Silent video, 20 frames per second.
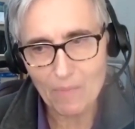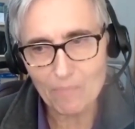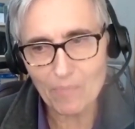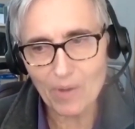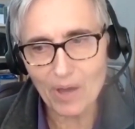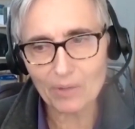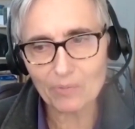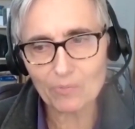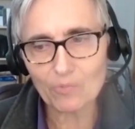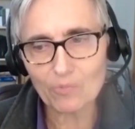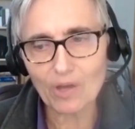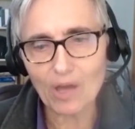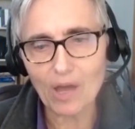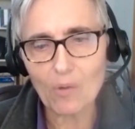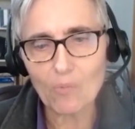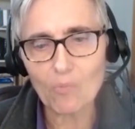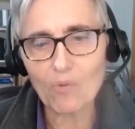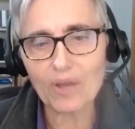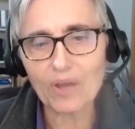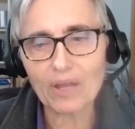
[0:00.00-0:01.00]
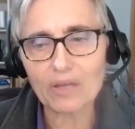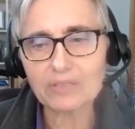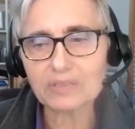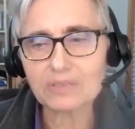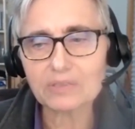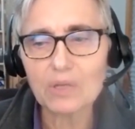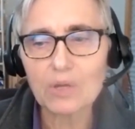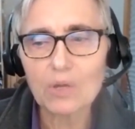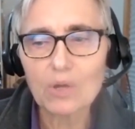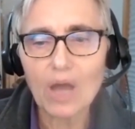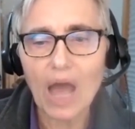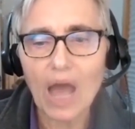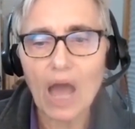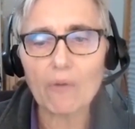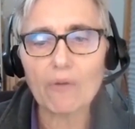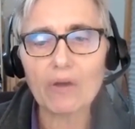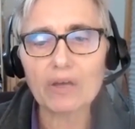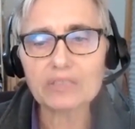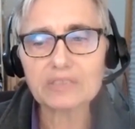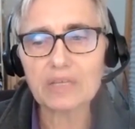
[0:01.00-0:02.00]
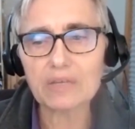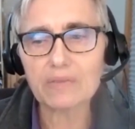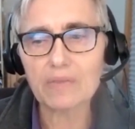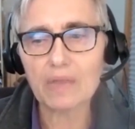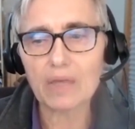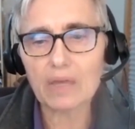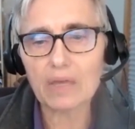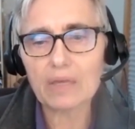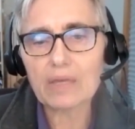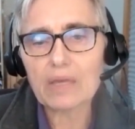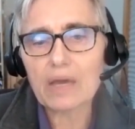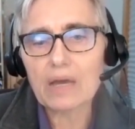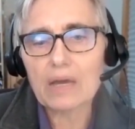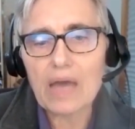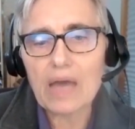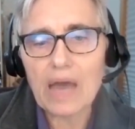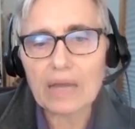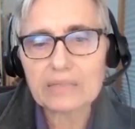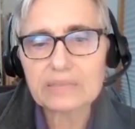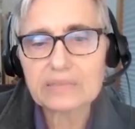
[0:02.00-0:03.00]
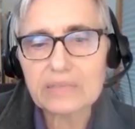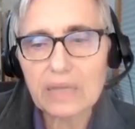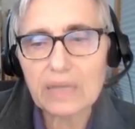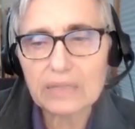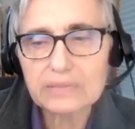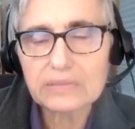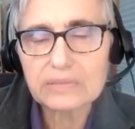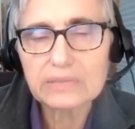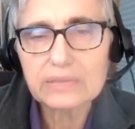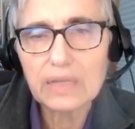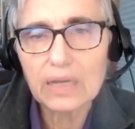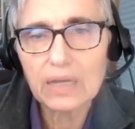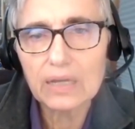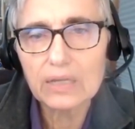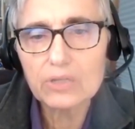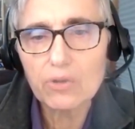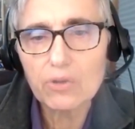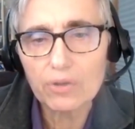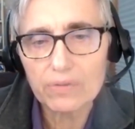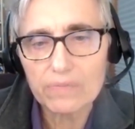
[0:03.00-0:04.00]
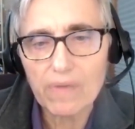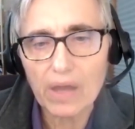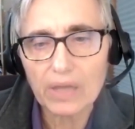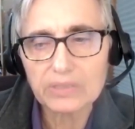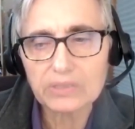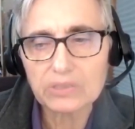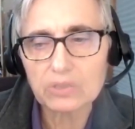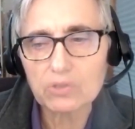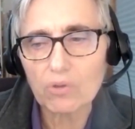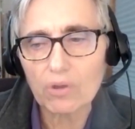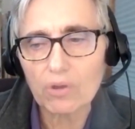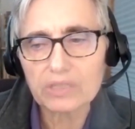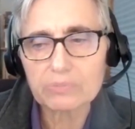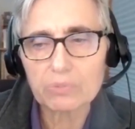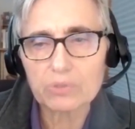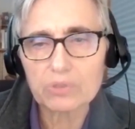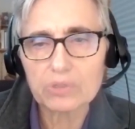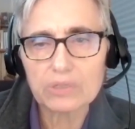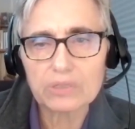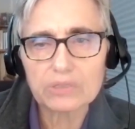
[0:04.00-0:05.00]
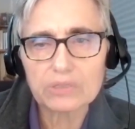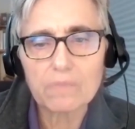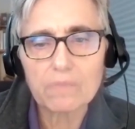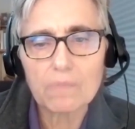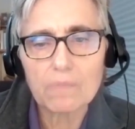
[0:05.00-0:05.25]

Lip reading: But what else? How else can they access your device and your expertise?